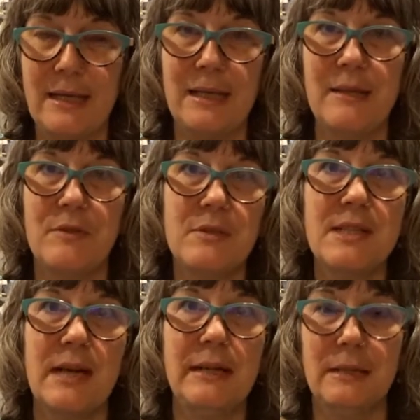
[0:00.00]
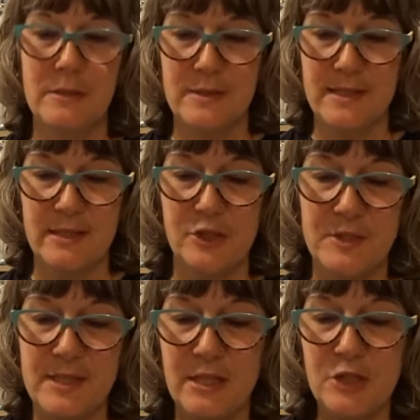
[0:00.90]
get those tiny little
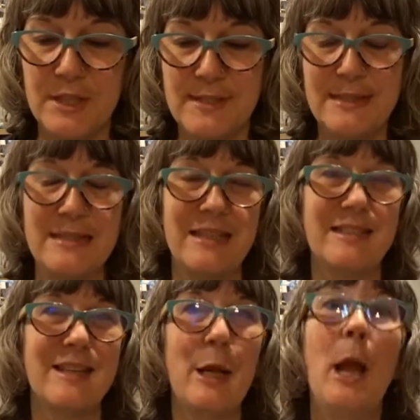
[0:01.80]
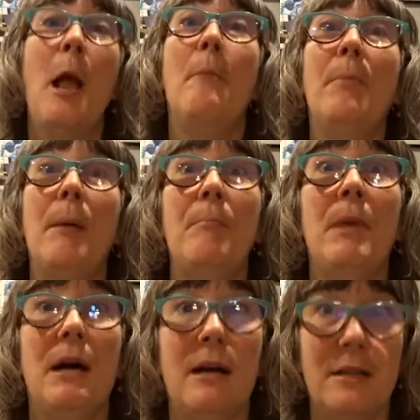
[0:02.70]
stitches done just as easily, but
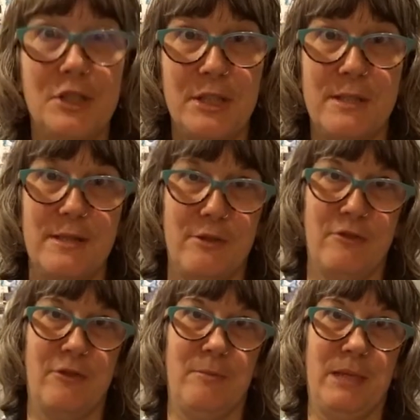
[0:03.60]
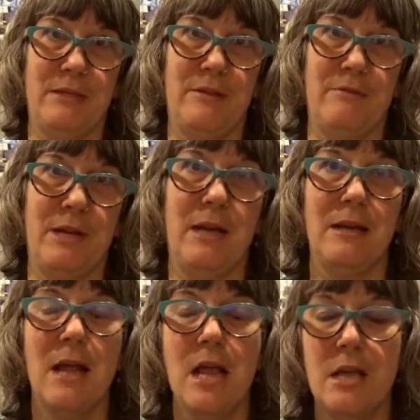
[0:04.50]
much easier for me to thread.
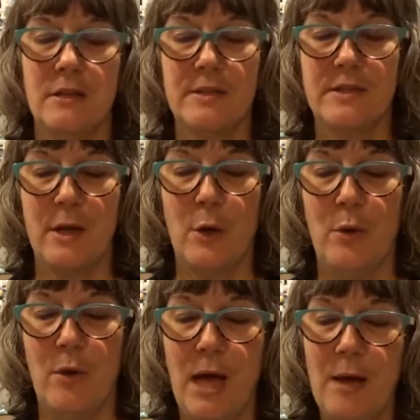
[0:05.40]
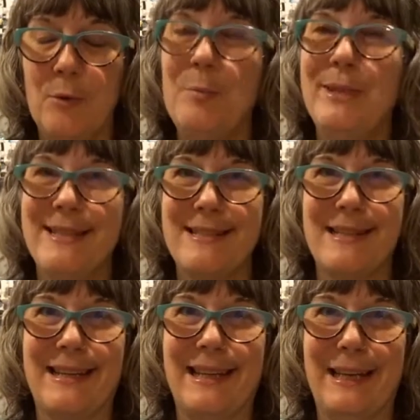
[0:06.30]
So I will be
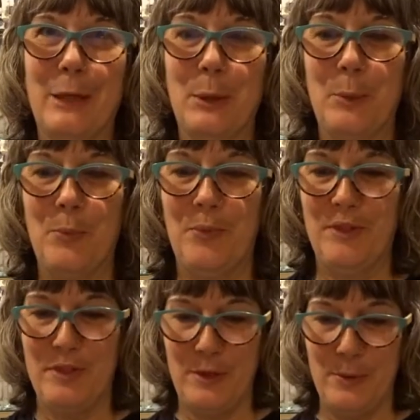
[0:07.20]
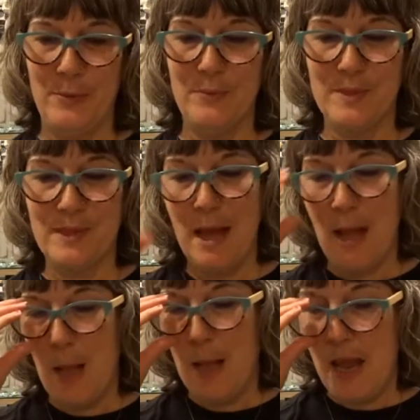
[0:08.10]
sticking with those.
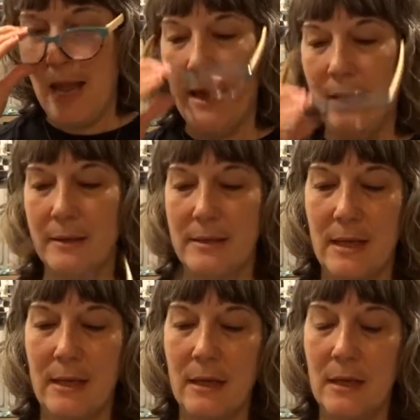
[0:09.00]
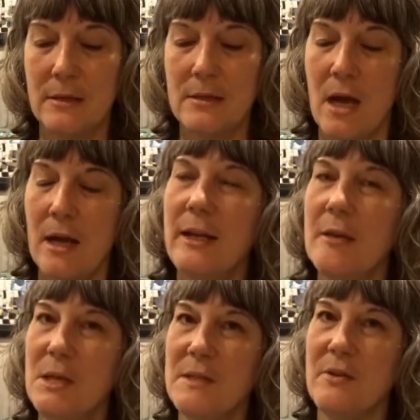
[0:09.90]
And talking
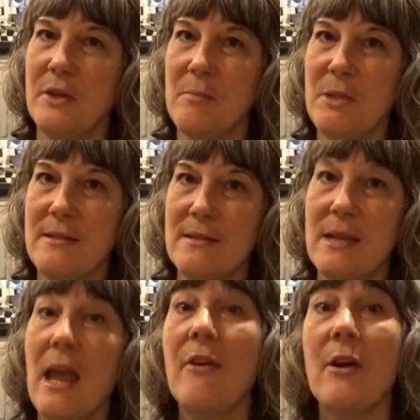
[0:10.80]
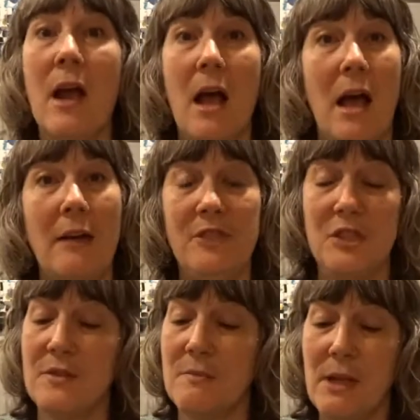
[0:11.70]
about sewing the pieces together, I've
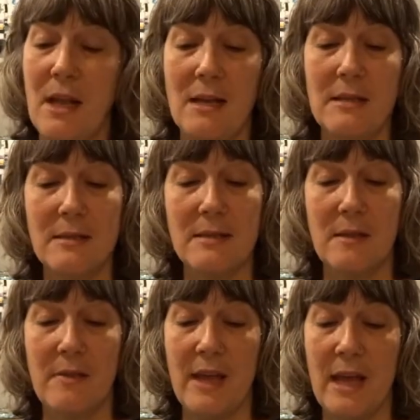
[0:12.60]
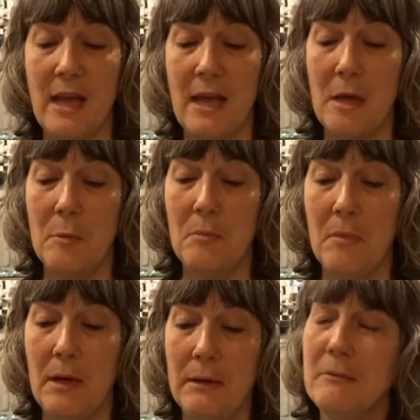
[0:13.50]
just realized that
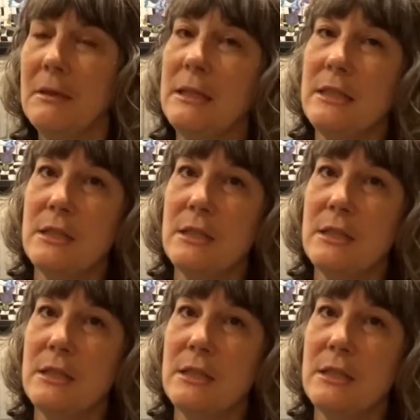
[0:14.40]
I don't really